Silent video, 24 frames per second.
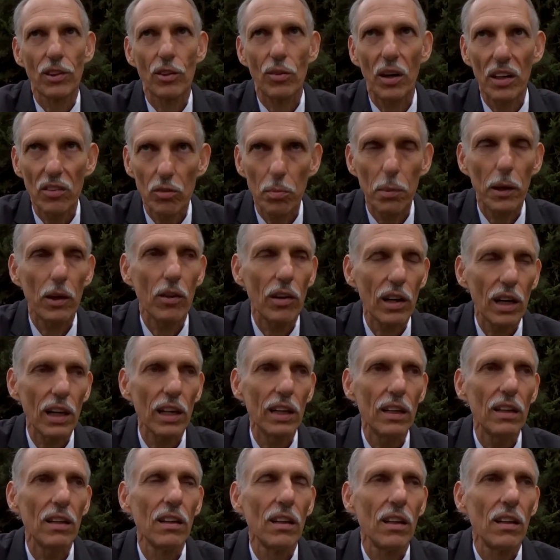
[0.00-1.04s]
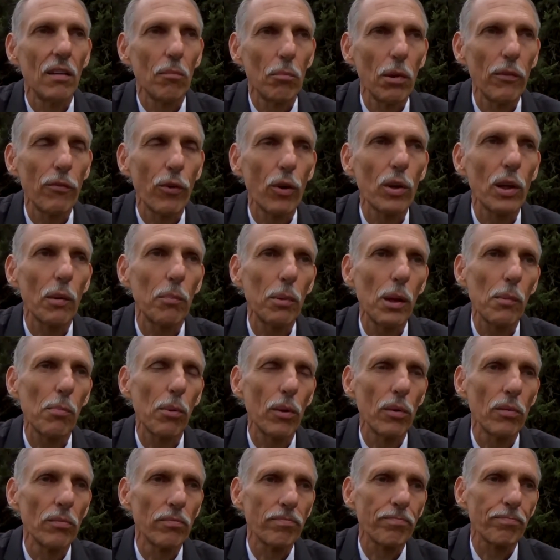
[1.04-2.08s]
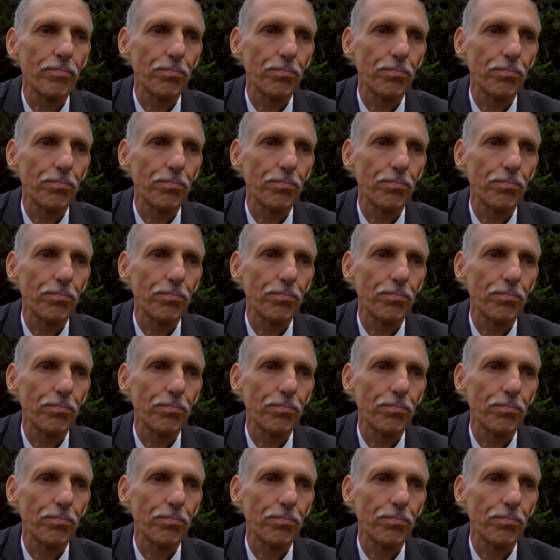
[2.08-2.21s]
transparently before the people.